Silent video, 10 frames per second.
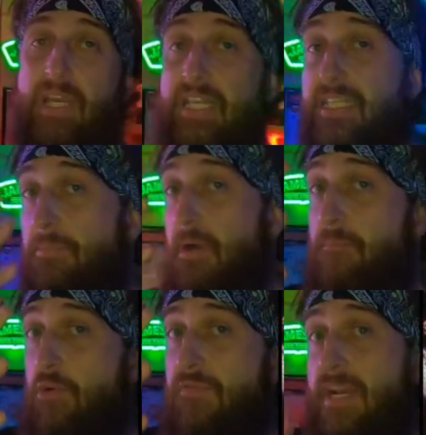So my
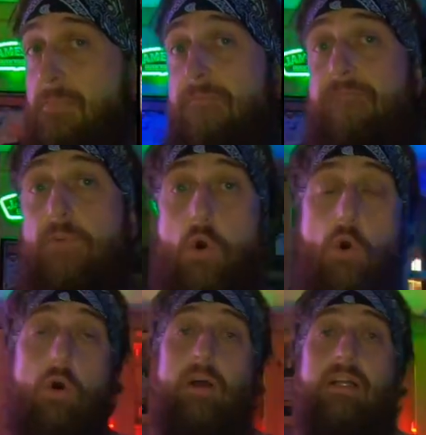movie number
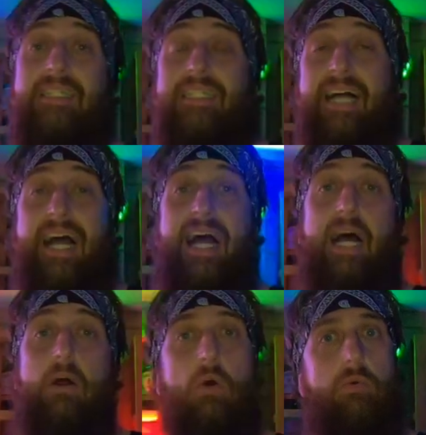four.
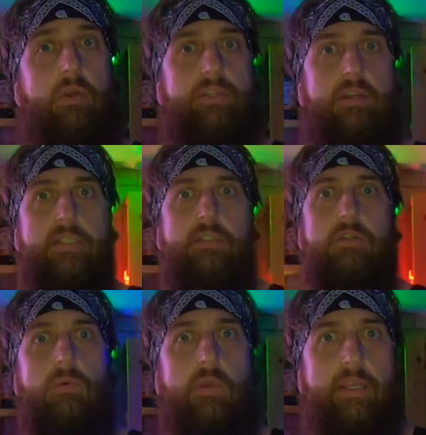Hold on, did I tell
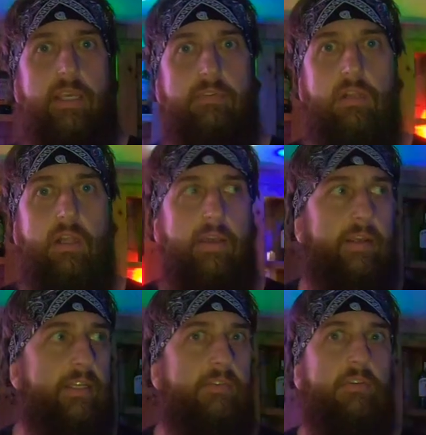you what I gave Clown?
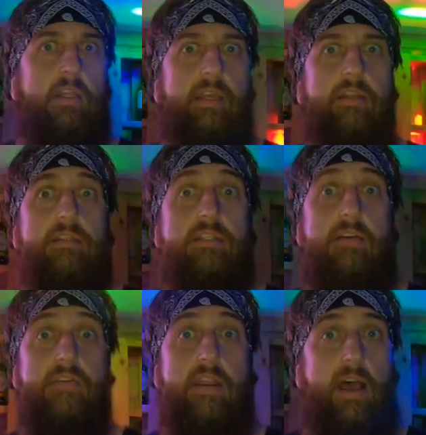I gave Clown a
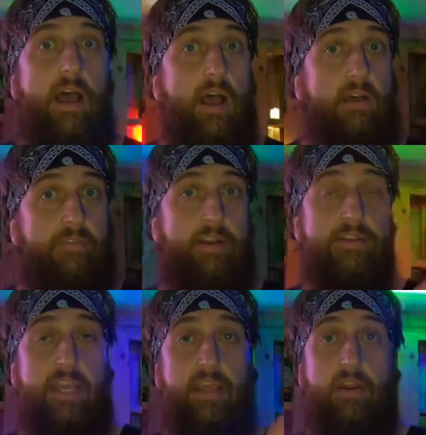7.5 out of 10.